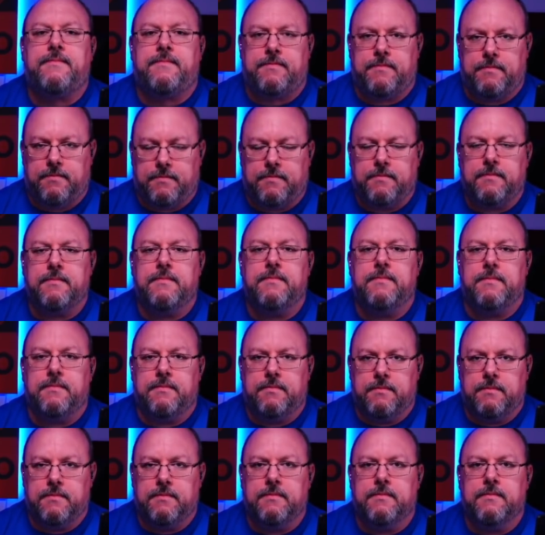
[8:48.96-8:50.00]

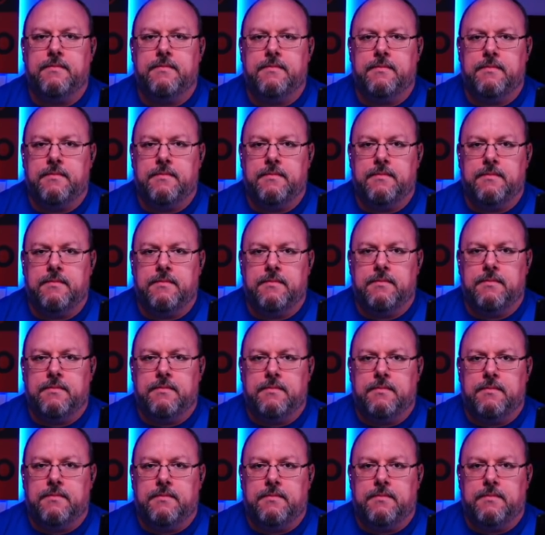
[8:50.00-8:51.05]

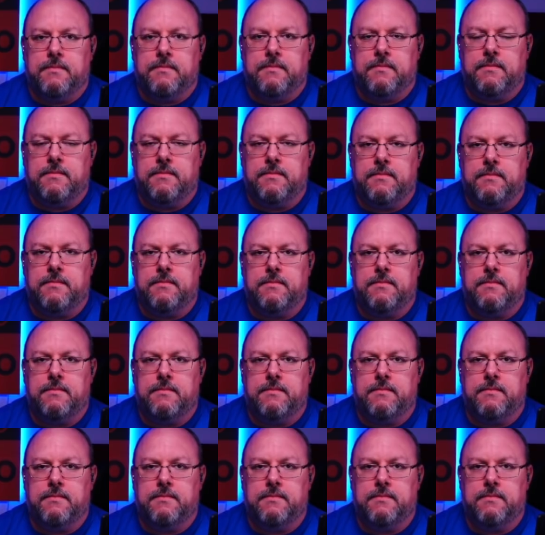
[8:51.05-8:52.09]

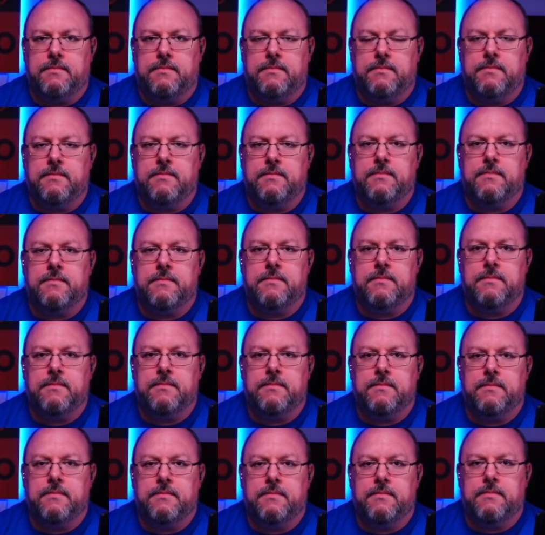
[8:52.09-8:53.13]

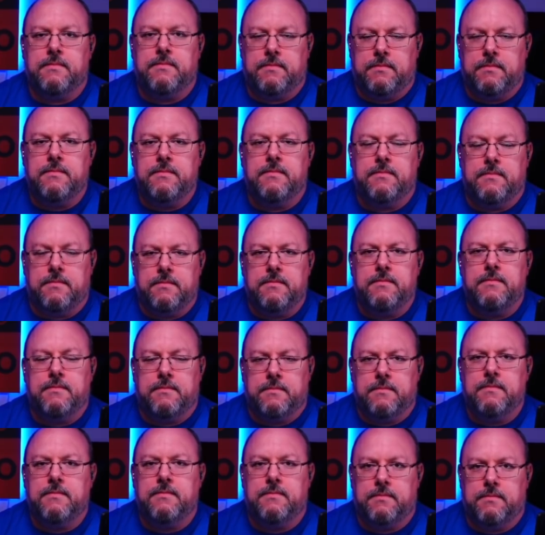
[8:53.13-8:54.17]

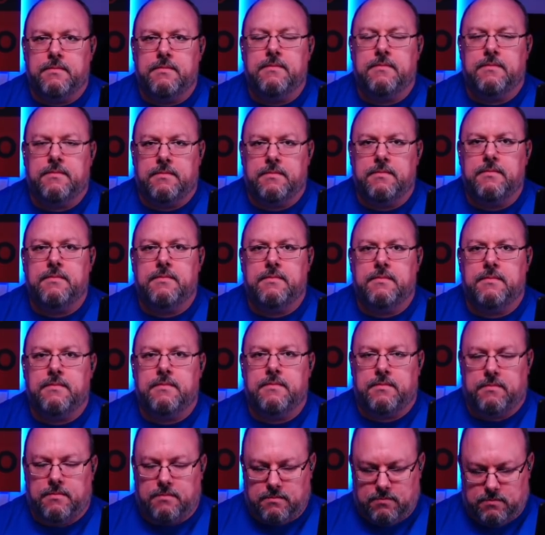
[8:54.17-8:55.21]

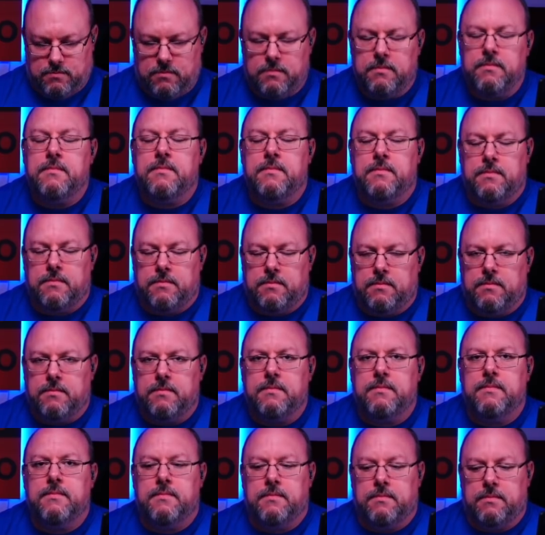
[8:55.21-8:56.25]

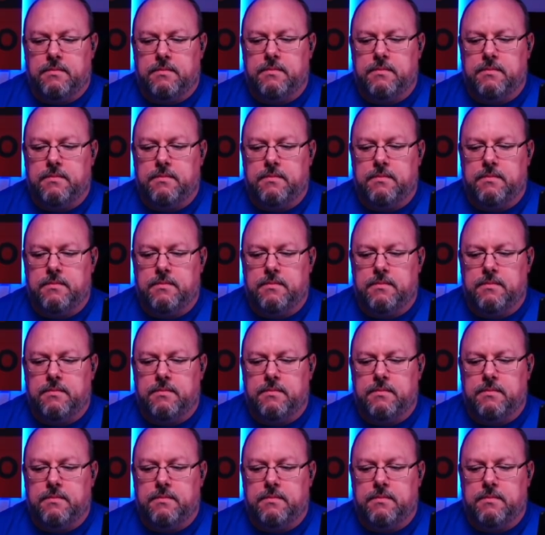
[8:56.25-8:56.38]
[no speech]